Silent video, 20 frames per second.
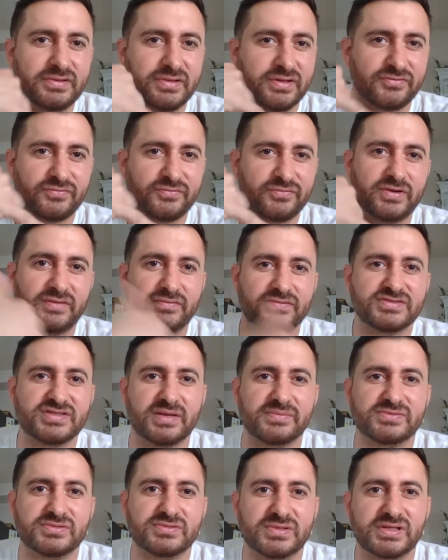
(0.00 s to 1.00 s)
His phone never
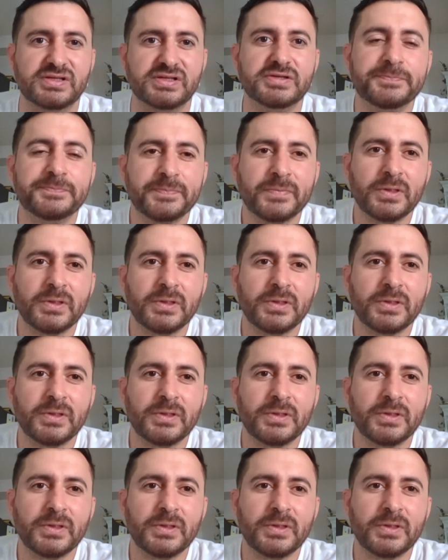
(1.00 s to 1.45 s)
stops ringing.